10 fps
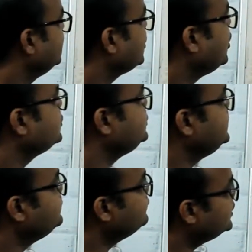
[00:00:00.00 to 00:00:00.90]
cos
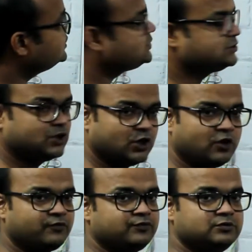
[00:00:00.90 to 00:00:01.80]
inverse
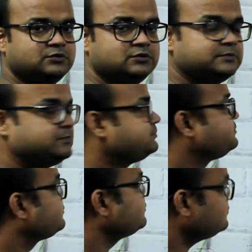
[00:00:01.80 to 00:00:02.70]
of
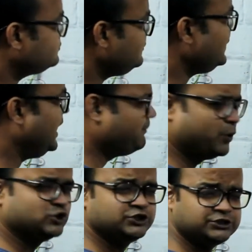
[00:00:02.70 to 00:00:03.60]
a
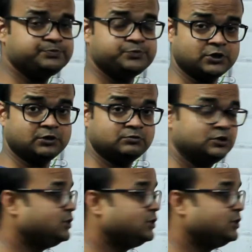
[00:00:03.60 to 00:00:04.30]
positive term,